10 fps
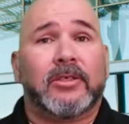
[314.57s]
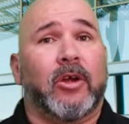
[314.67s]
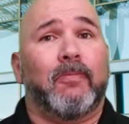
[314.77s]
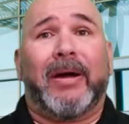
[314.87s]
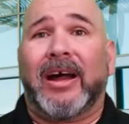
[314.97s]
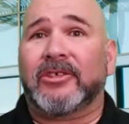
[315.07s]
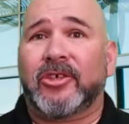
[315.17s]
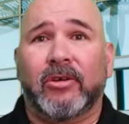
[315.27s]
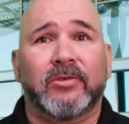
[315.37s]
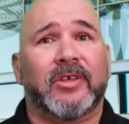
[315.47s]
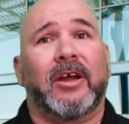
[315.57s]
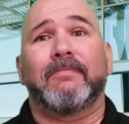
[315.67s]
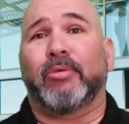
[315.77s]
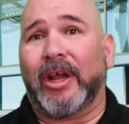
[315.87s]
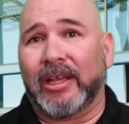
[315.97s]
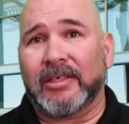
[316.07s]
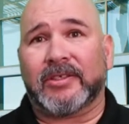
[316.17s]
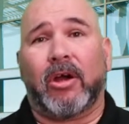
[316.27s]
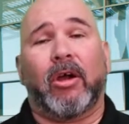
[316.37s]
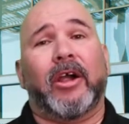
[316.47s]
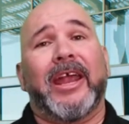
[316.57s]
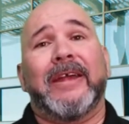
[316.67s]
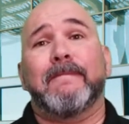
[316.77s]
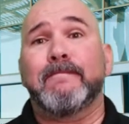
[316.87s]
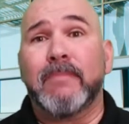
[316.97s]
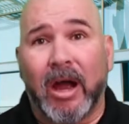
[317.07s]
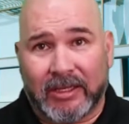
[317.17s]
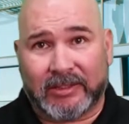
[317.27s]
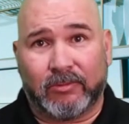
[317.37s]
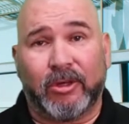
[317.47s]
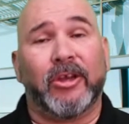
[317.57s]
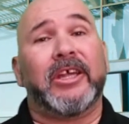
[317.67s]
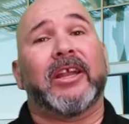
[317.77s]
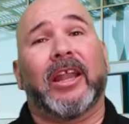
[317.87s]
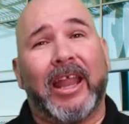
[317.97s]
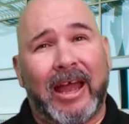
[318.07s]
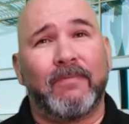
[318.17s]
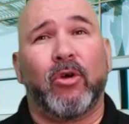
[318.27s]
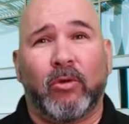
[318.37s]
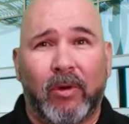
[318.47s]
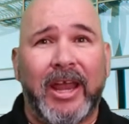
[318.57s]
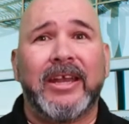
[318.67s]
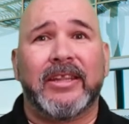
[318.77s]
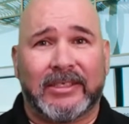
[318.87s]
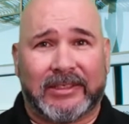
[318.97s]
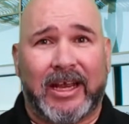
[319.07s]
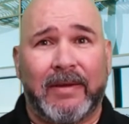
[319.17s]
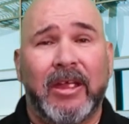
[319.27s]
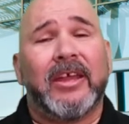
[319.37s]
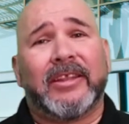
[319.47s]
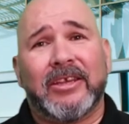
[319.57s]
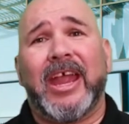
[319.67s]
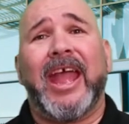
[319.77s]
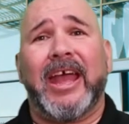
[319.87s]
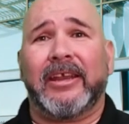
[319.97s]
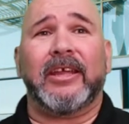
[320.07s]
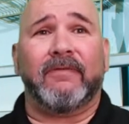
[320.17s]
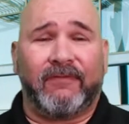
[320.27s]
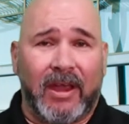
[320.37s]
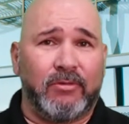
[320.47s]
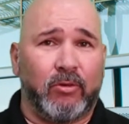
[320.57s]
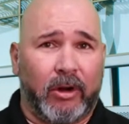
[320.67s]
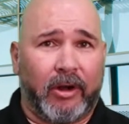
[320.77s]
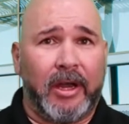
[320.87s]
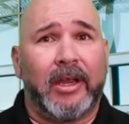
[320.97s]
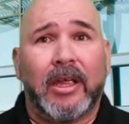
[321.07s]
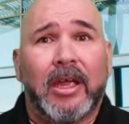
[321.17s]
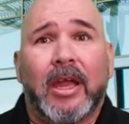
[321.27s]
So ponchos, umbrellas are a must. We're going to get a lot more rain this time than you had in February.